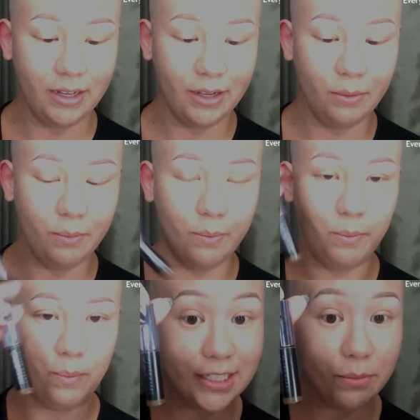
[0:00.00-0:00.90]
the
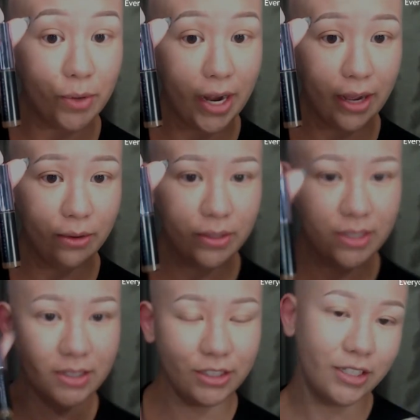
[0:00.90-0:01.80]
Inked
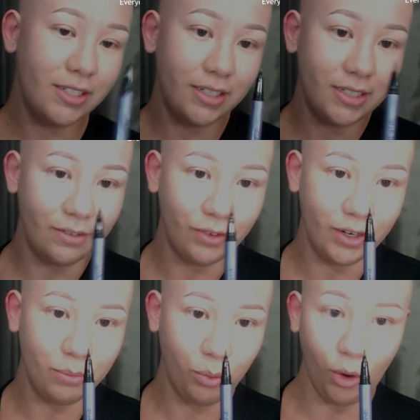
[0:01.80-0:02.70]
Brow just in a
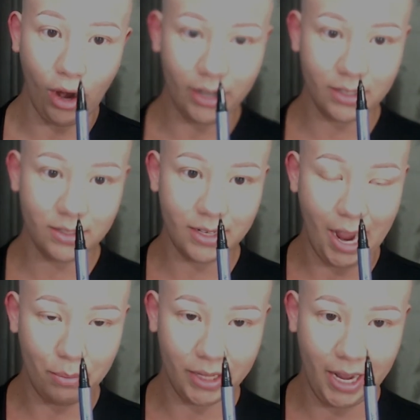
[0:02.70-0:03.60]
different
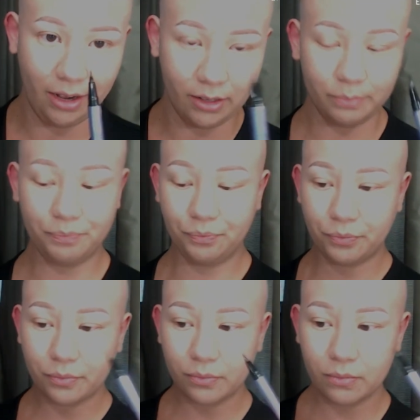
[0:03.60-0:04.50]
product applicator.